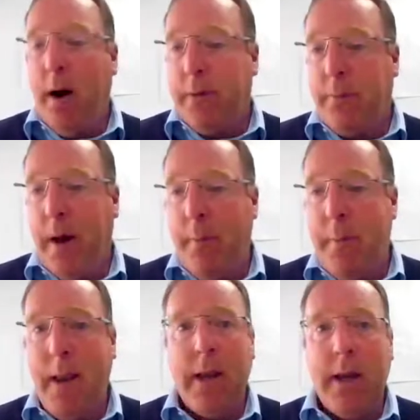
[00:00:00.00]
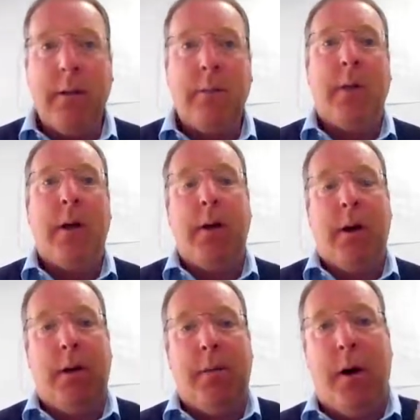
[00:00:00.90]
parts per million,
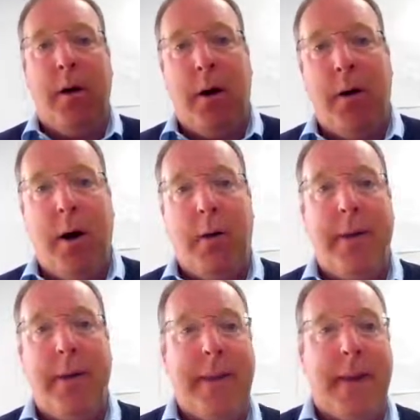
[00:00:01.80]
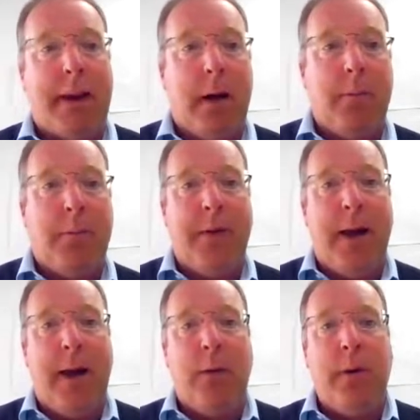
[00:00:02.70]
and then that comes
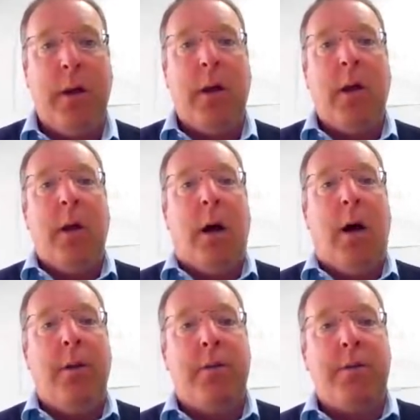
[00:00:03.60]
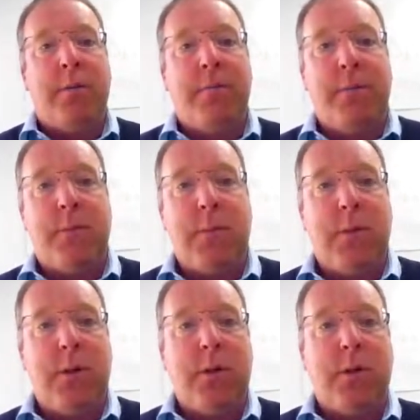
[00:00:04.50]
down. And
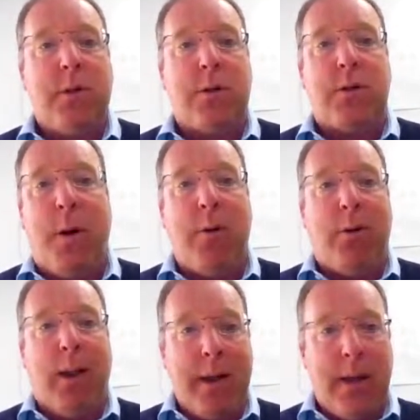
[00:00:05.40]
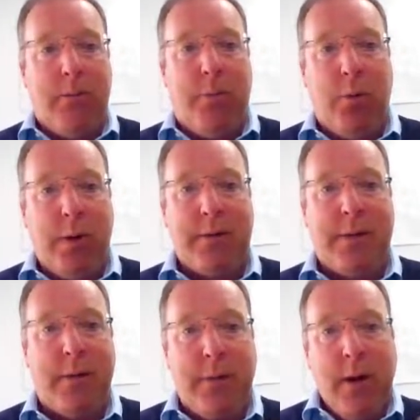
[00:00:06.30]
Smoke Lake, all
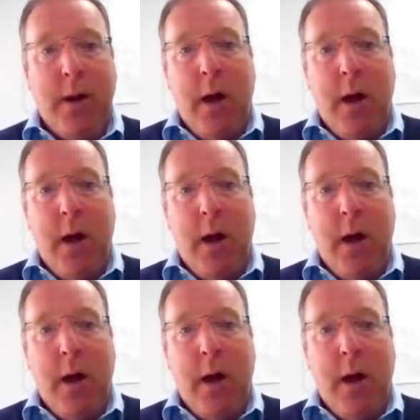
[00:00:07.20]
those stuff.